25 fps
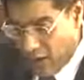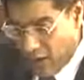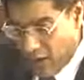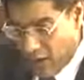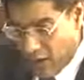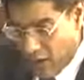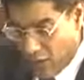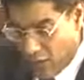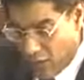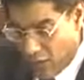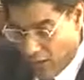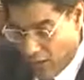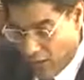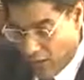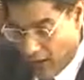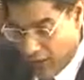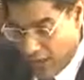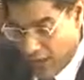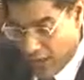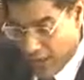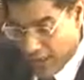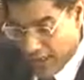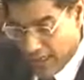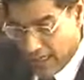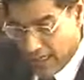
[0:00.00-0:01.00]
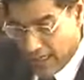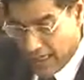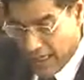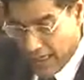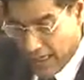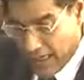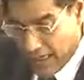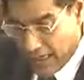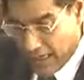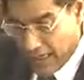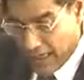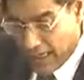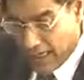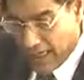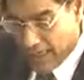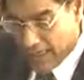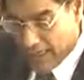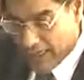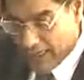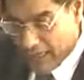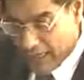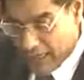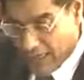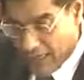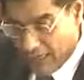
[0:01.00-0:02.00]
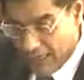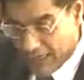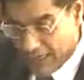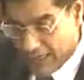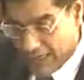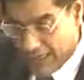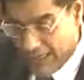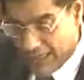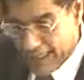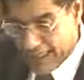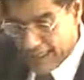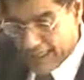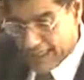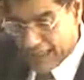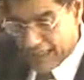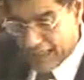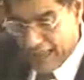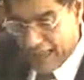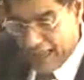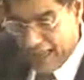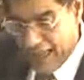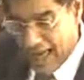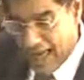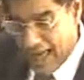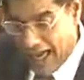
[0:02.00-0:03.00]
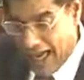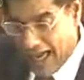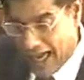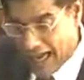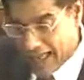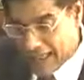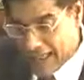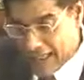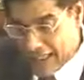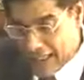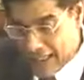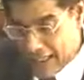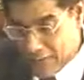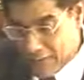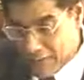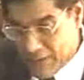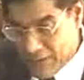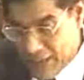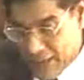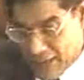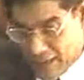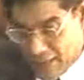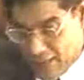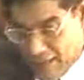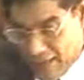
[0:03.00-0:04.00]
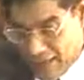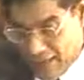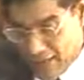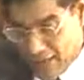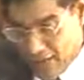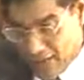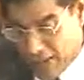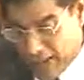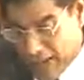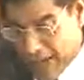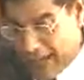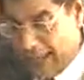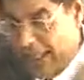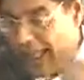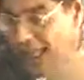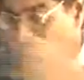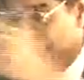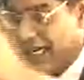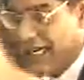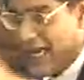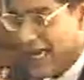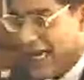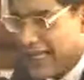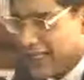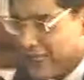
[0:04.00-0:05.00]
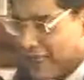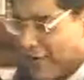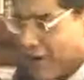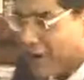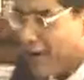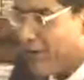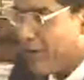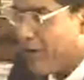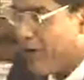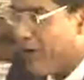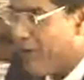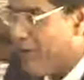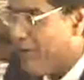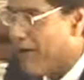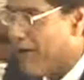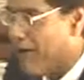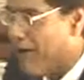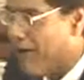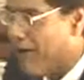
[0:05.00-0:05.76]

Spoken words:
where the labor and services are subsequent to the said transfer of property.